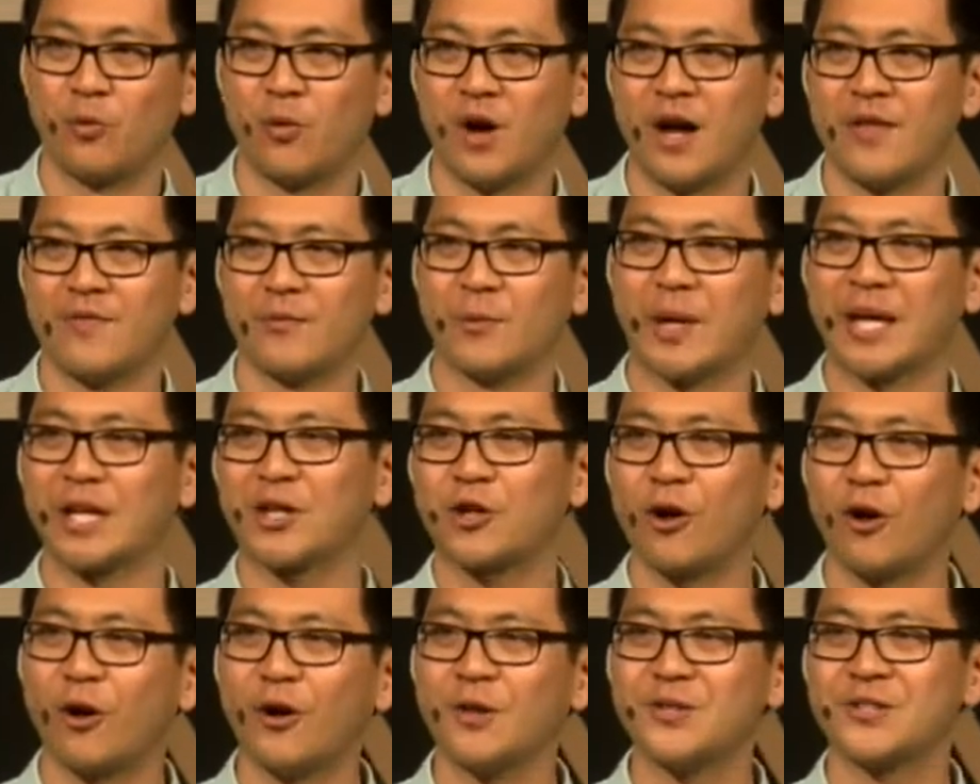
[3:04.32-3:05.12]
one, where
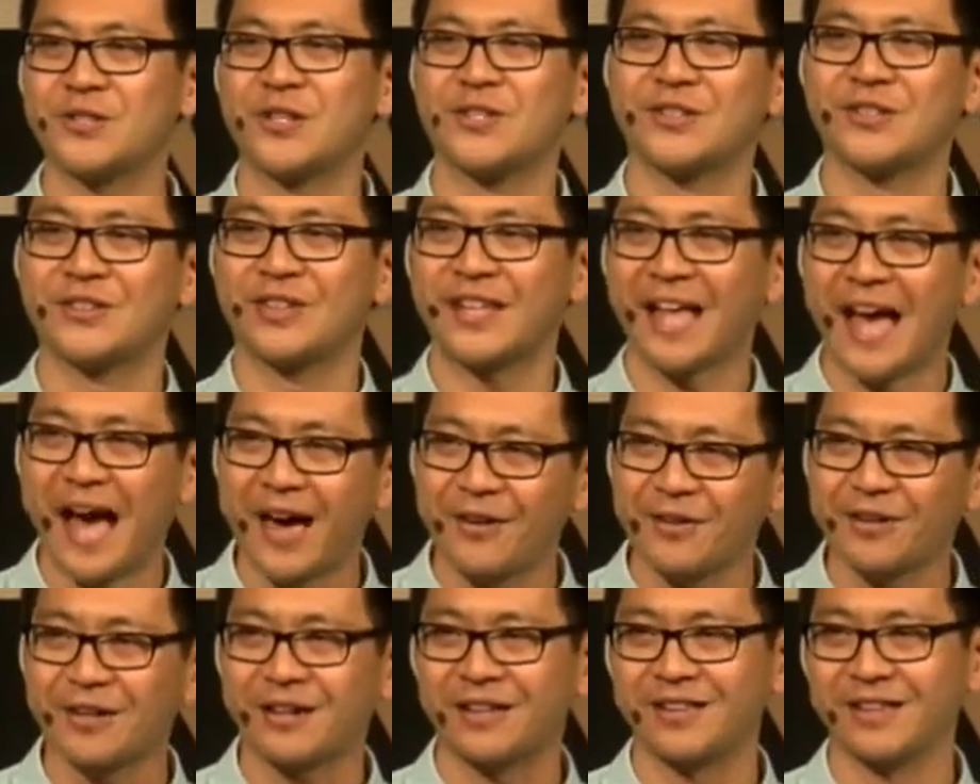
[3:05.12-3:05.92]
God says
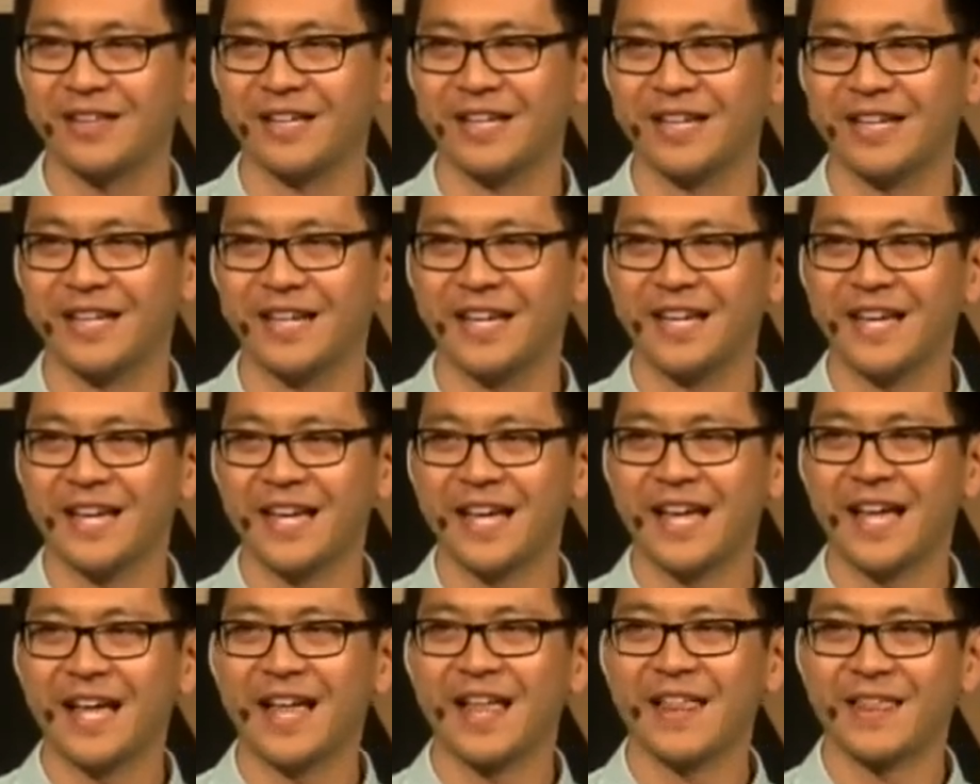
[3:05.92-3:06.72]
loud and clear
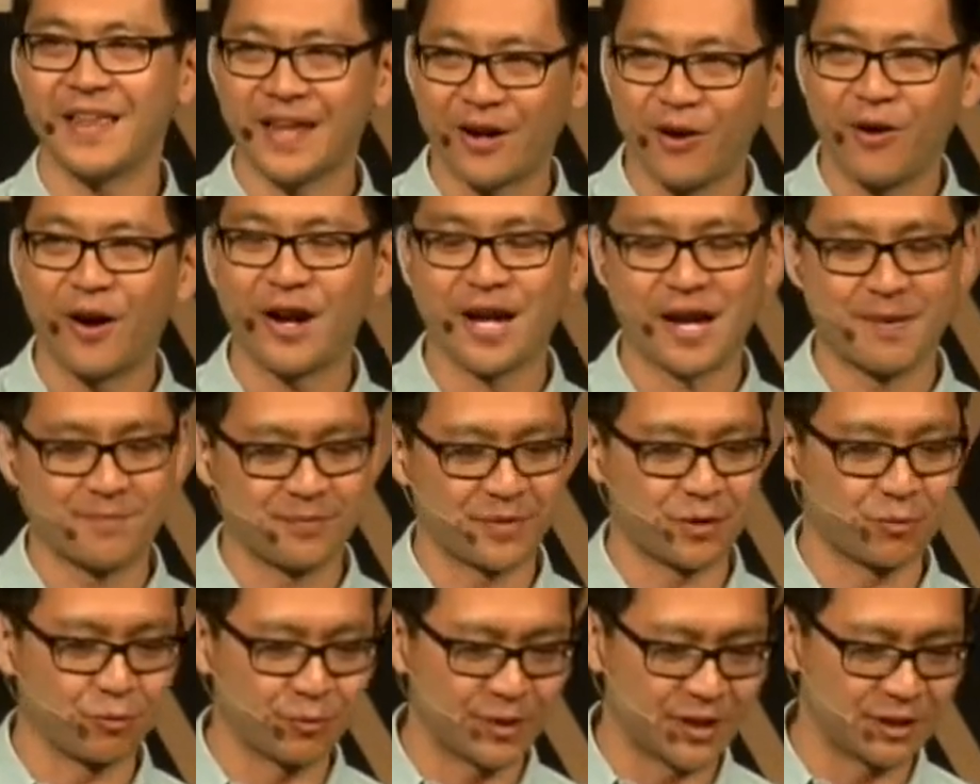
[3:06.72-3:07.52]
that I
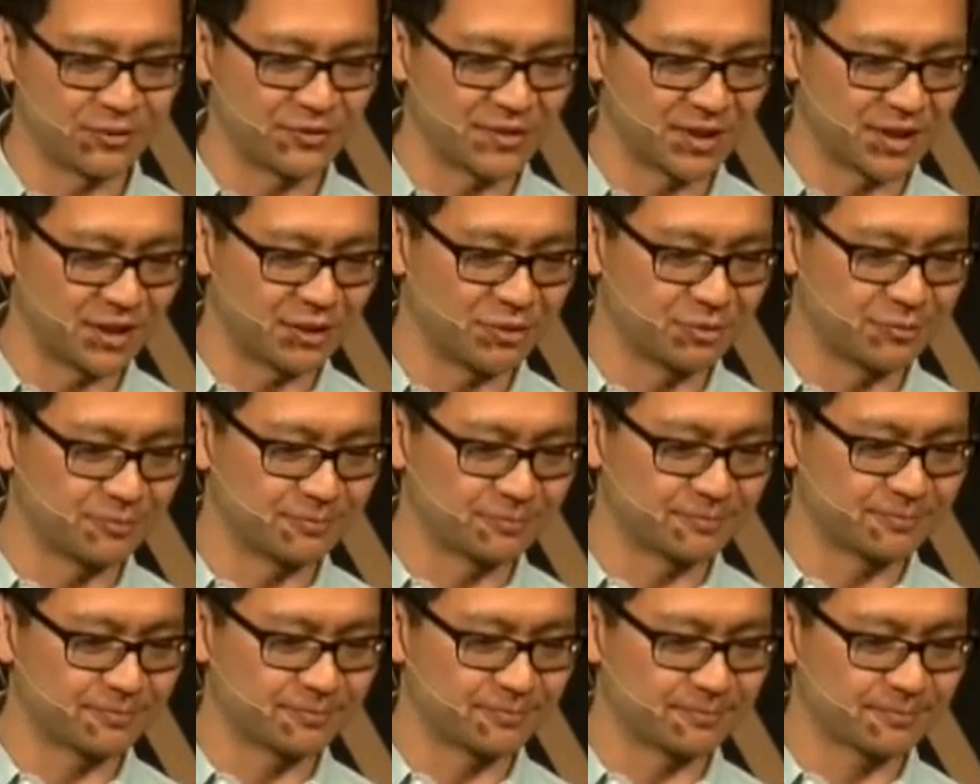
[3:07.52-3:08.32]
am the real deal.
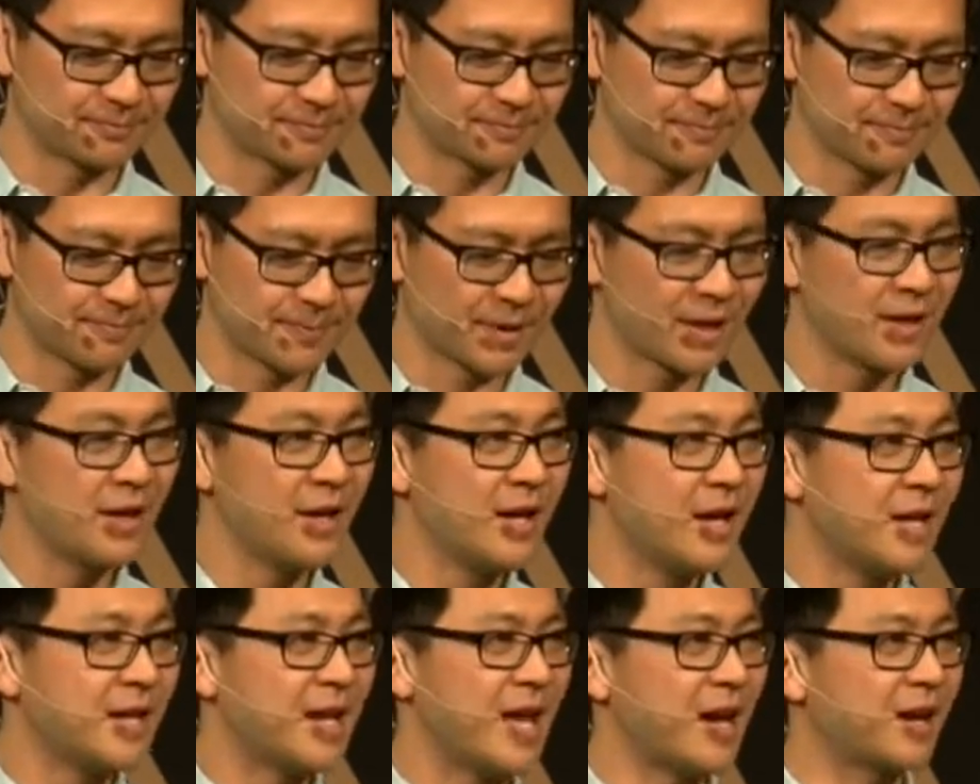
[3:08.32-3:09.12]

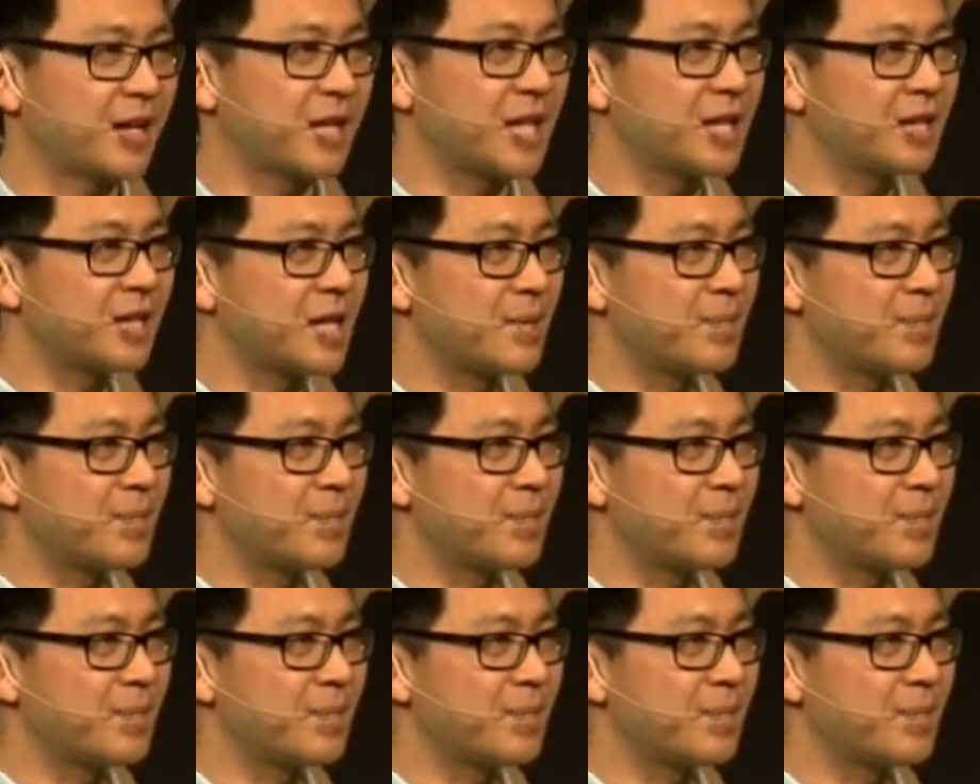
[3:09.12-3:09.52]
Now, King